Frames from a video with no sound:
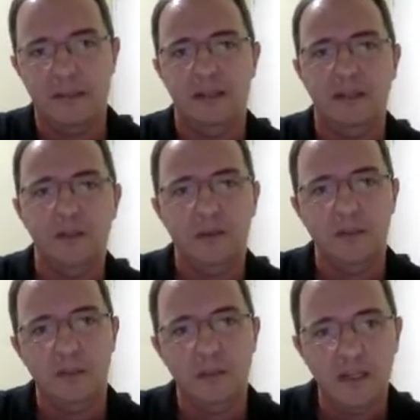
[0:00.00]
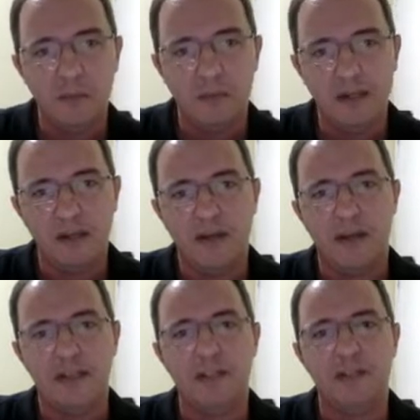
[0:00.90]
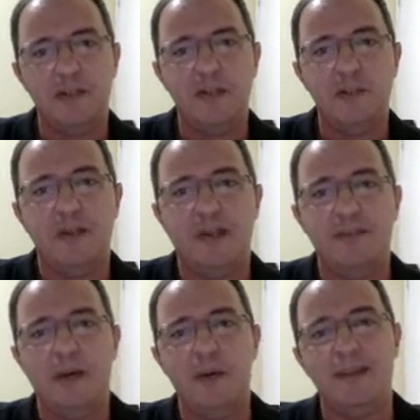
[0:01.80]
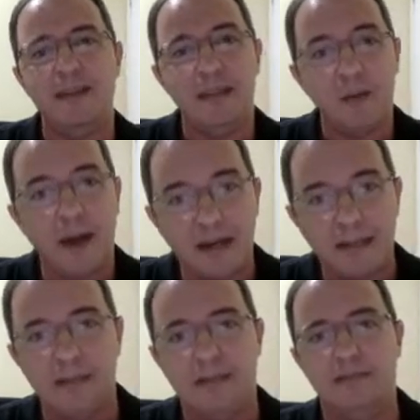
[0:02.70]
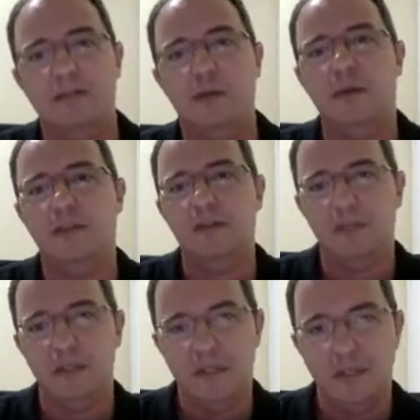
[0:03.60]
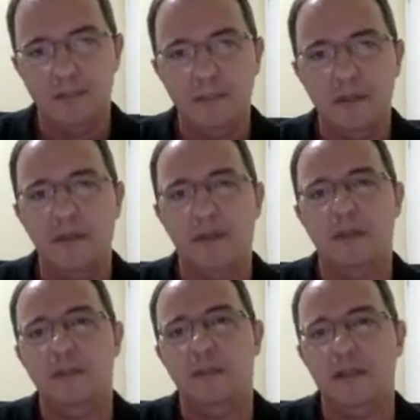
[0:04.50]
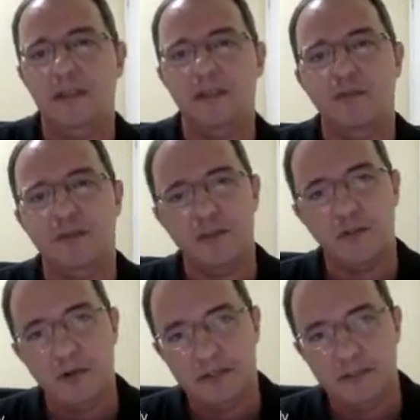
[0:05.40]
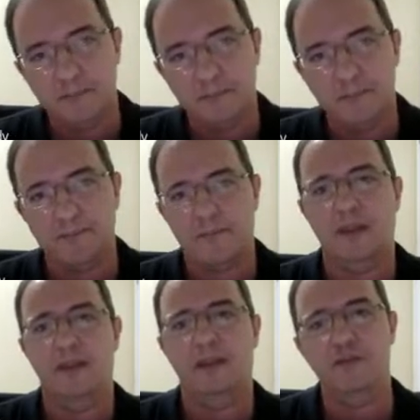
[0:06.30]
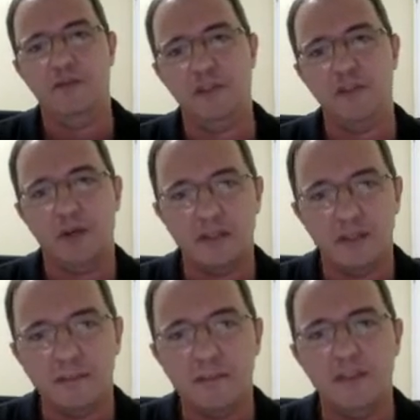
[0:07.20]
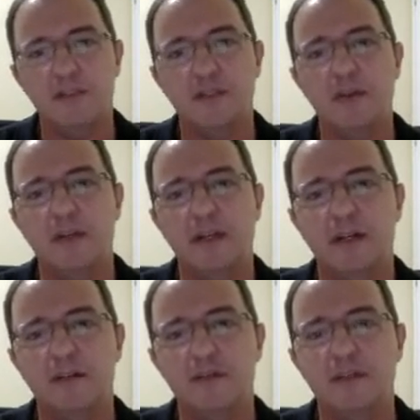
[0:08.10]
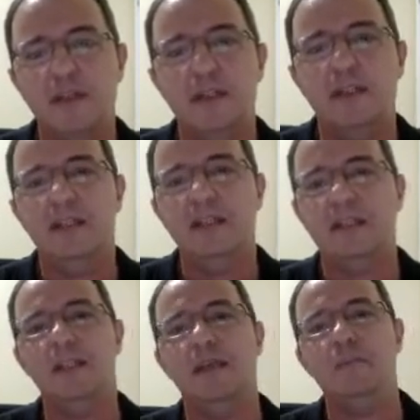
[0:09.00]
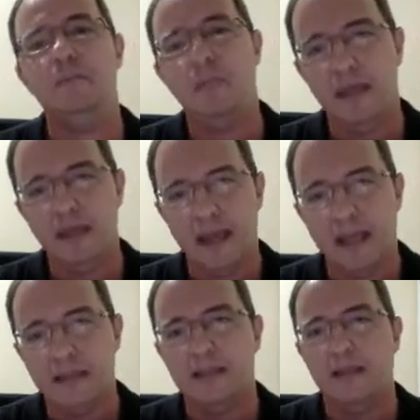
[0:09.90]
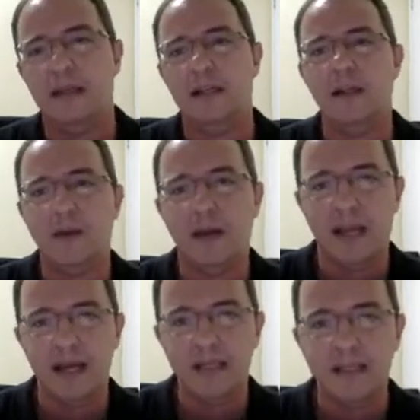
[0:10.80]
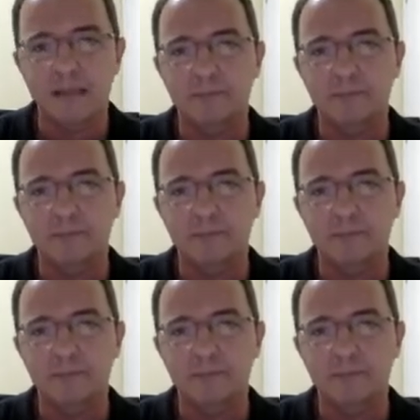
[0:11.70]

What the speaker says: So in many-body localization, we have now an interacting quantum system in the presence of a disorder. If a disorder is strong enough, the system may get localized